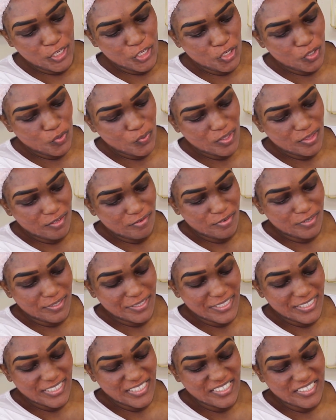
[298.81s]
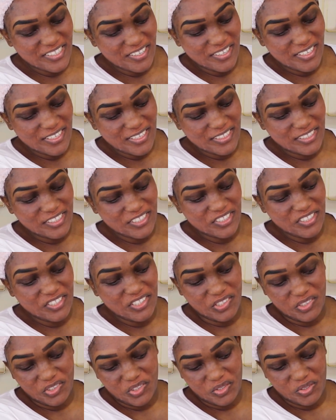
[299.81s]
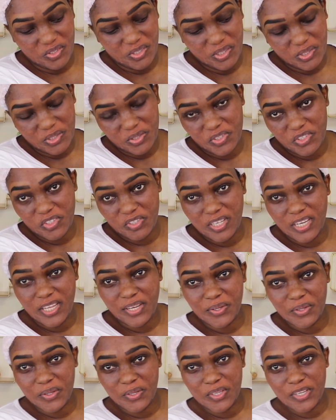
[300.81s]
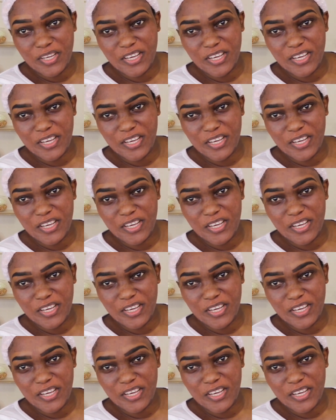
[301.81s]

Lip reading: You know, when the foundation is gone, it tends to do all those little